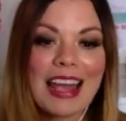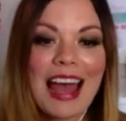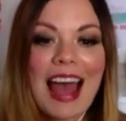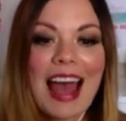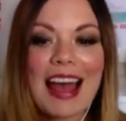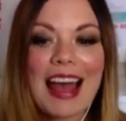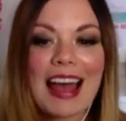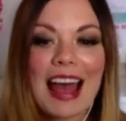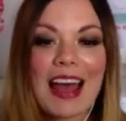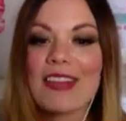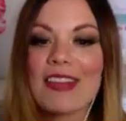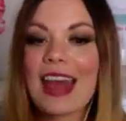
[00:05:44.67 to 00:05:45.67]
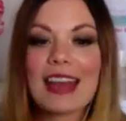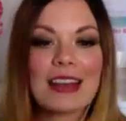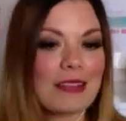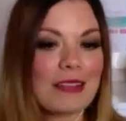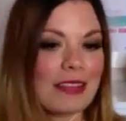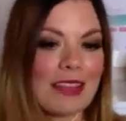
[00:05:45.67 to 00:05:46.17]
and
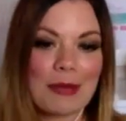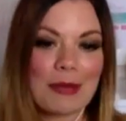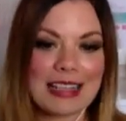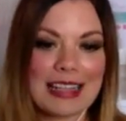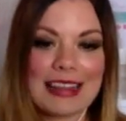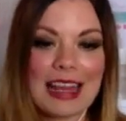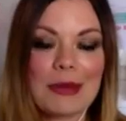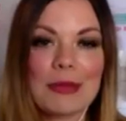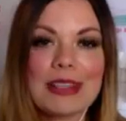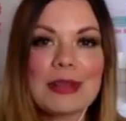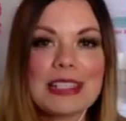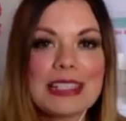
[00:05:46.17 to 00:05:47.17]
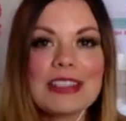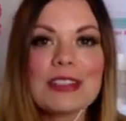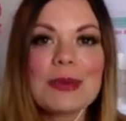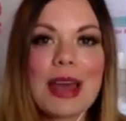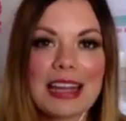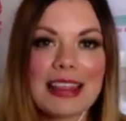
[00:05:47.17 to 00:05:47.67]
then that was it. Then we didn't
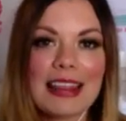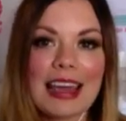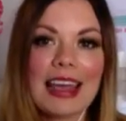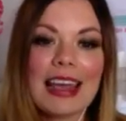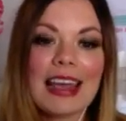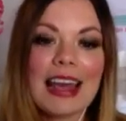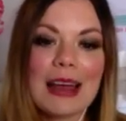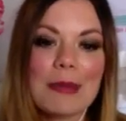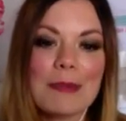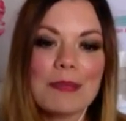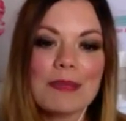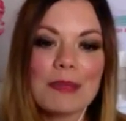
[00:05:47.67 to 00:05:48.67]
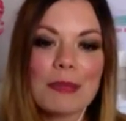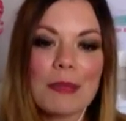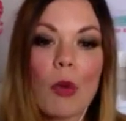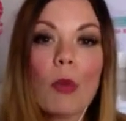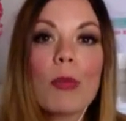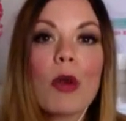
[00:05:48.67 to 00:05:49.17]
do anything
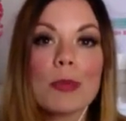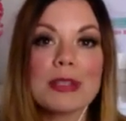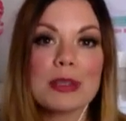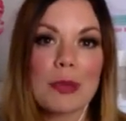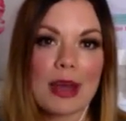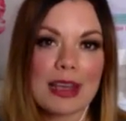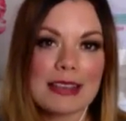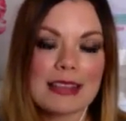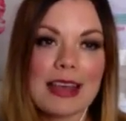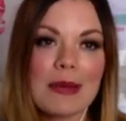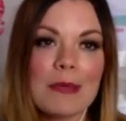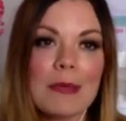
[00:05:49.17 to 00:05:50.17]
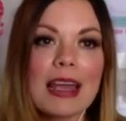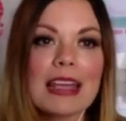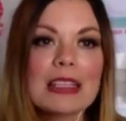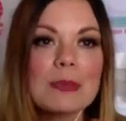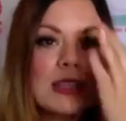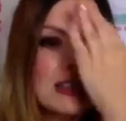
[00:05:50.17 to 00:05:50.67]
more property wise. My
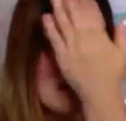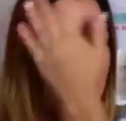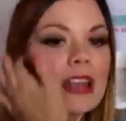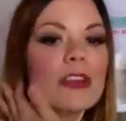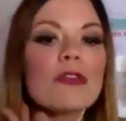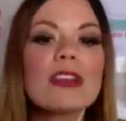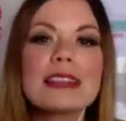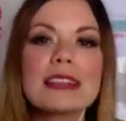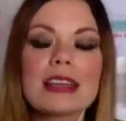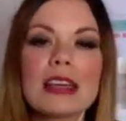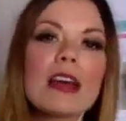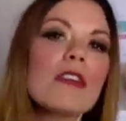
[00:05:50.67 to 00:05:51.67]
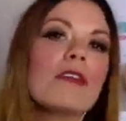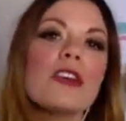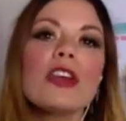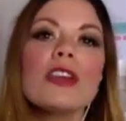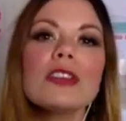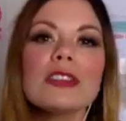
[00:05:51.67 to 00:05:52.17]
husband is very risk
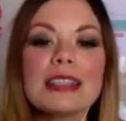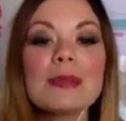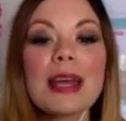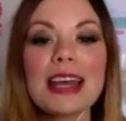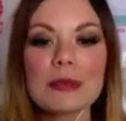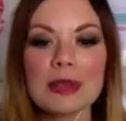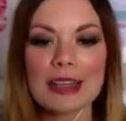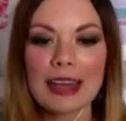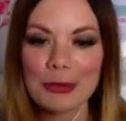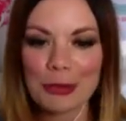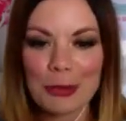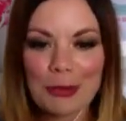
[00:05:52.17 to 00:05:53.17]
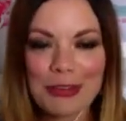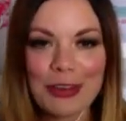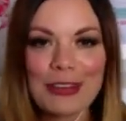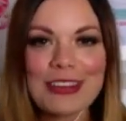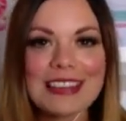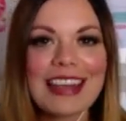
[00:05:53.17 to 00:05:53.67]
averse. He's my husband now, not my
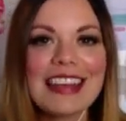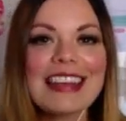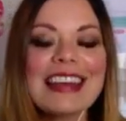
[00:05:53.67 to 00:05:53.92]
fiance.